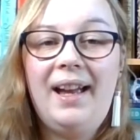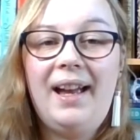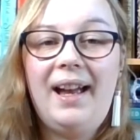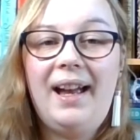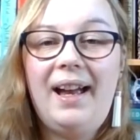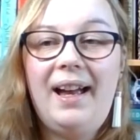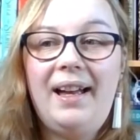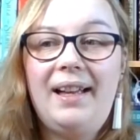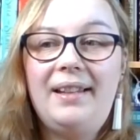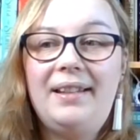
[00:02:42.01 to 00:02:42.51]

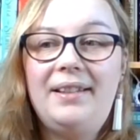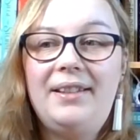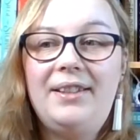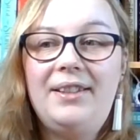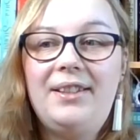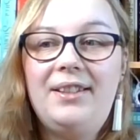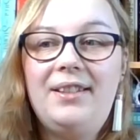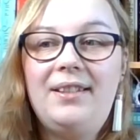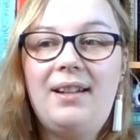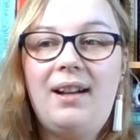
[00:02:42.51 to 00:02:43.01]

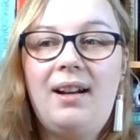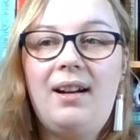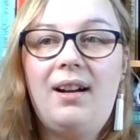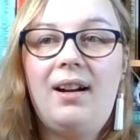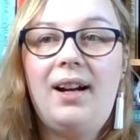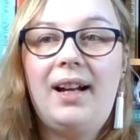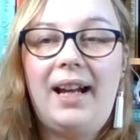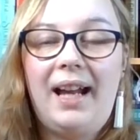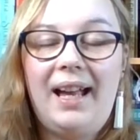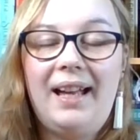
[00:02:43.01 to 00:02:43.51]
and
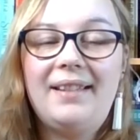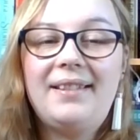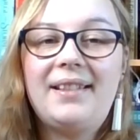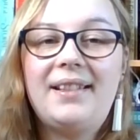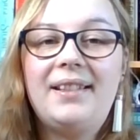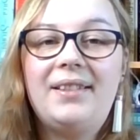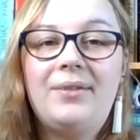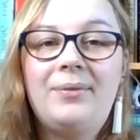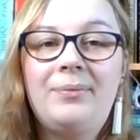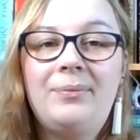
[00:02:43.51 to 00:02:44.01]
I had
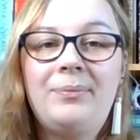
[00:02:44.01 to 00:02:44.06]
it.